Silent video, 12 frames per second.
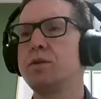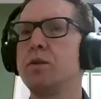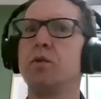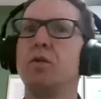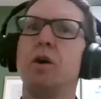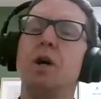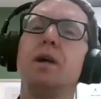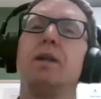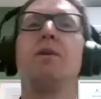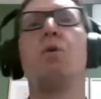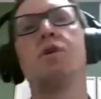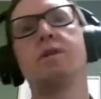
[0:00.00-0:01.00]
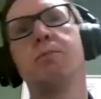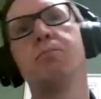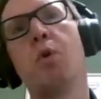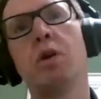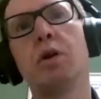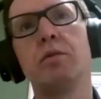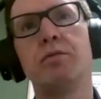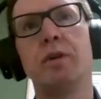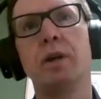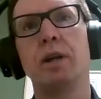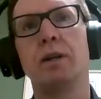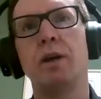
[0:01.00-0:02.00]
So the most important
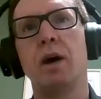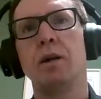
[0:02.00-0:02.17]
thing that